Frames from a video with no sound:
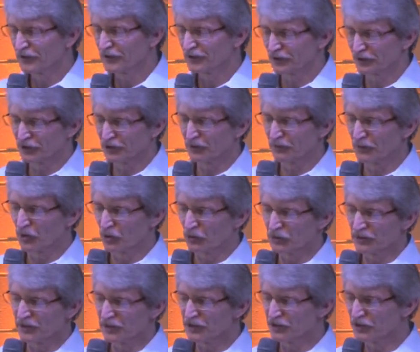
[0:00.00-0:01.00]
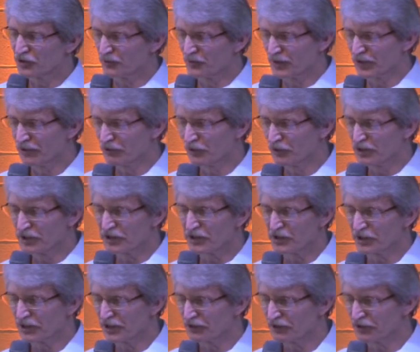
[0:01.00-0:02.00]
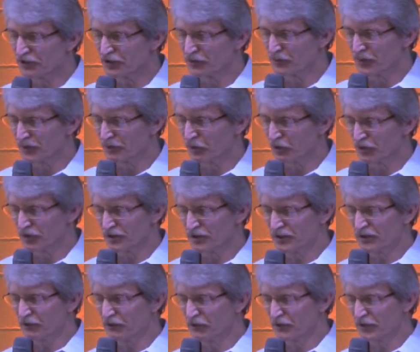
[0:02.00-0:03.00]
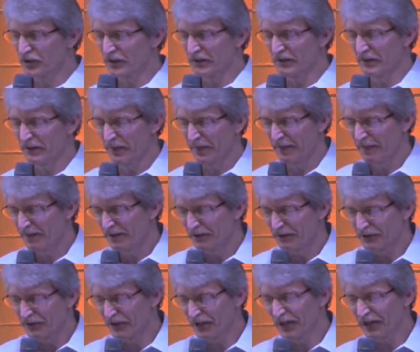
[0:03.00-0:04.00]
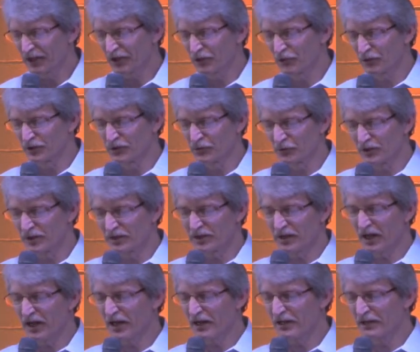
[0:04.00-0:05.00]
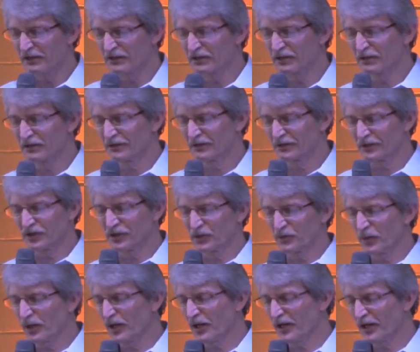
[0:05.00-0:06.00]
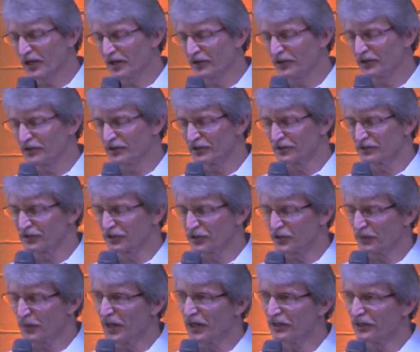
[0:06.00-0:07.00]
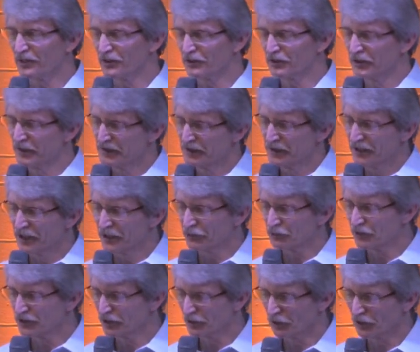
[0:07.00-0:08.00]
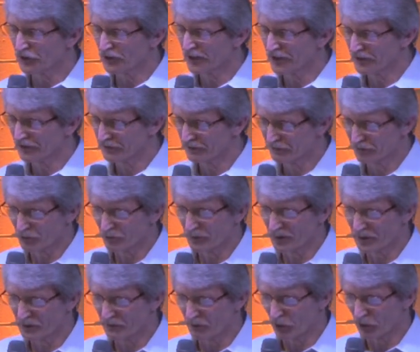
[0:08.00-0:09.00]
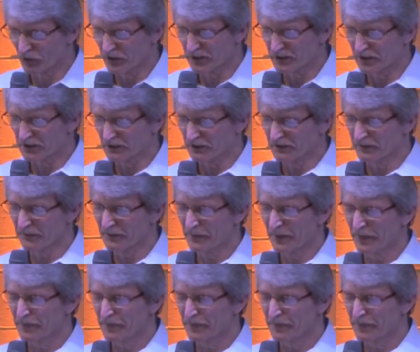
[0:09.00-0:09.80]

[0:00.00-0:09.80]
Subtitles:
The little boat needed to be re-engineered to be more seaworthy. The anchor was resized, the supply areas expanded and reoriented for better buoyancy.